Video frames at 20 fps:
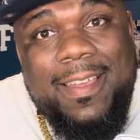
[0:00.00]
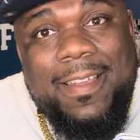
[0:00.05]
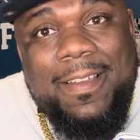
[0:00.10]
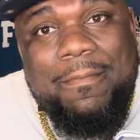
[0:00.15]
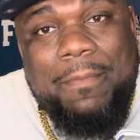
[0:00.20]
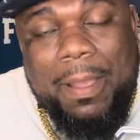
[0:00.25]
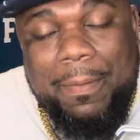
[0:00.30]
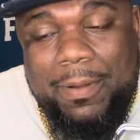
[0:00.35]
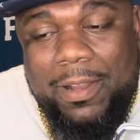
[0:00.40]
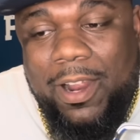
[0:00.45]

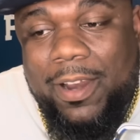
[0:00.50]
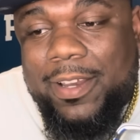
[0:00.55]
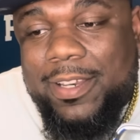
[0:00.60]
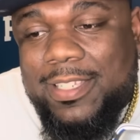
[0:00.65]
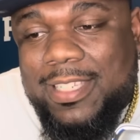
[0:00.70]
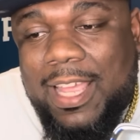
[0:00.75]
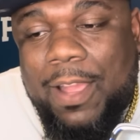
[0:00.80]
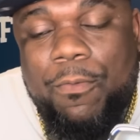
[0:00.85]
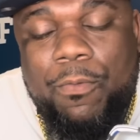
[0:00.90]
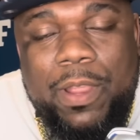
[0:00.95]
Mike McCarthy
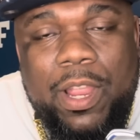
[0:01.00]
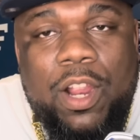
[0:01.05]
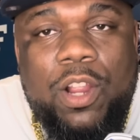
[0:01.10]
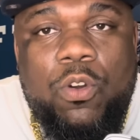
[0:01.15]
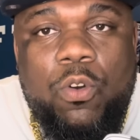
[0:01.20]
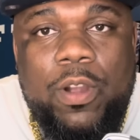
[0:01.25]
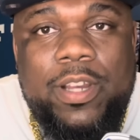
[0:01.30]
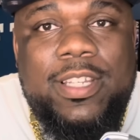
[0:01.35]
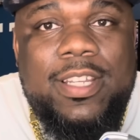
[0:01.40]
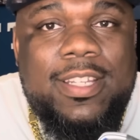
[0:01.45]
said, we are
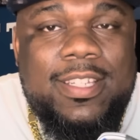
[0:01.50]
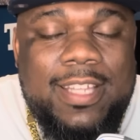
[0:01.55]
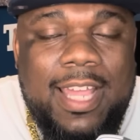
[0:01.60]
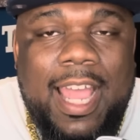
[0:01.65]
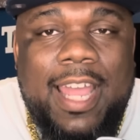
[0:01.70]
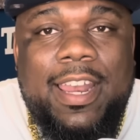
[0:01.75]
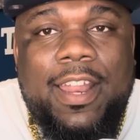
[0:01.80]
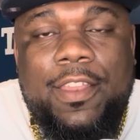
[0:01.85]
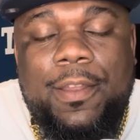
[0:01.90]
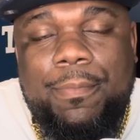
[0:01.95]
going to
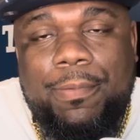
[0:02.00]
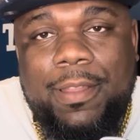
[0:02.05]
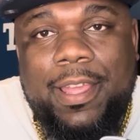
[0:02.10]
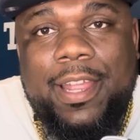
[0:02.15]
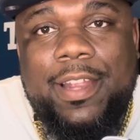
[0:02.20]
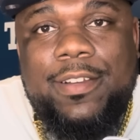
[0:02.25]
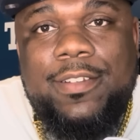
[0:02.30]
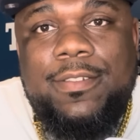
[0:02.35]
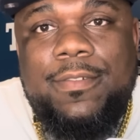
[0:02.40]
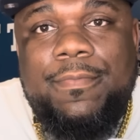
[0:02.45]
sign other
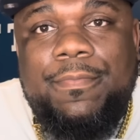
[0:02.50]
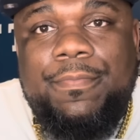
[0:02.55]
players.